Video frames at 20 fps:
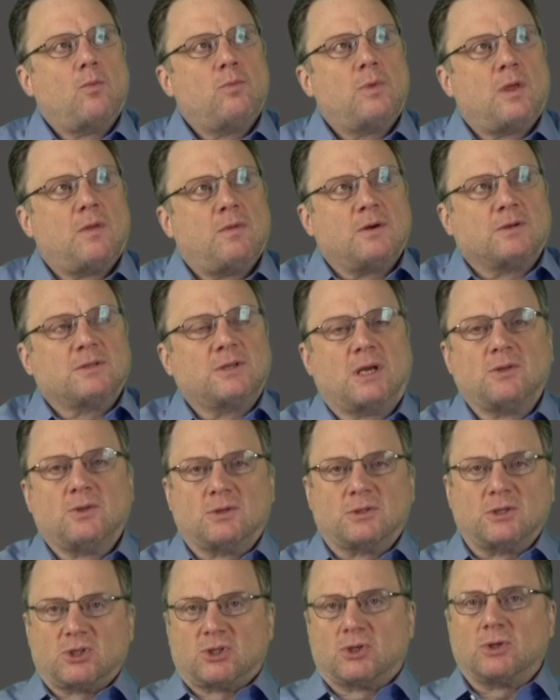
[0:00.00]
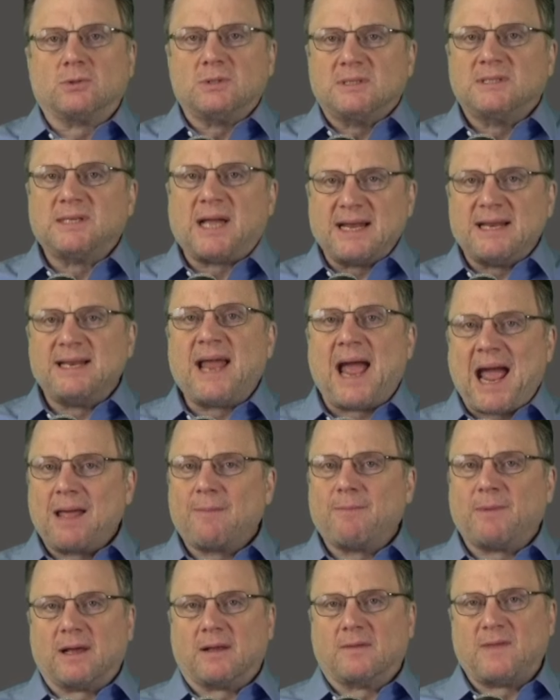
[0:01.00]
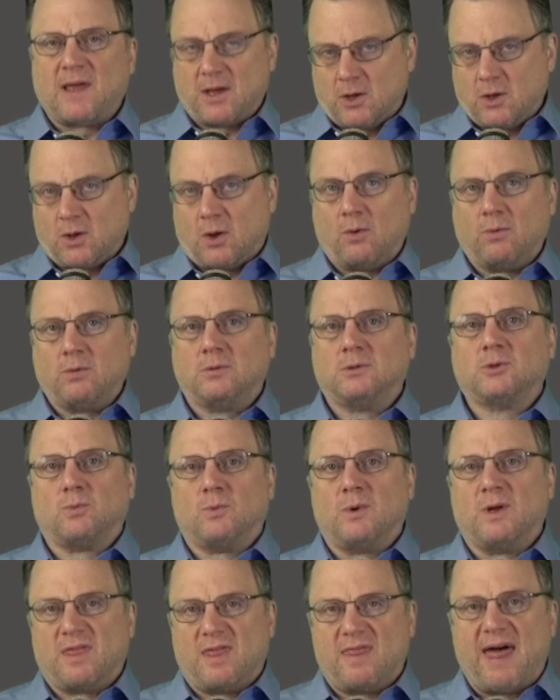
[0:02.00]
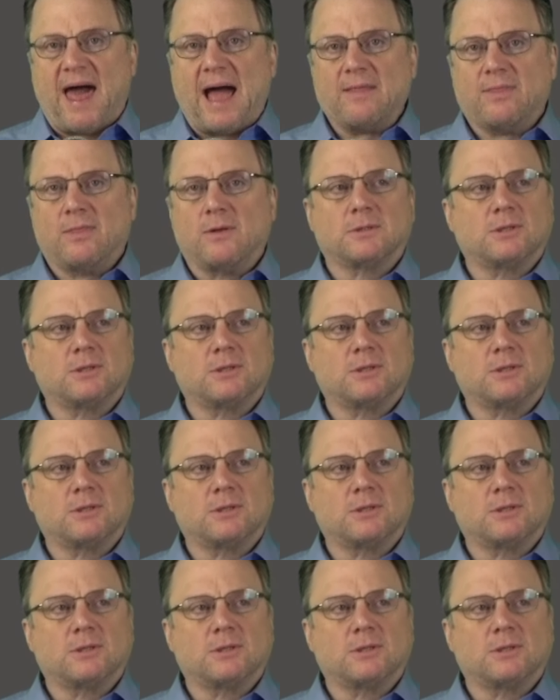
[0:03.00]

there's a there's a certain dynamic that goes with that.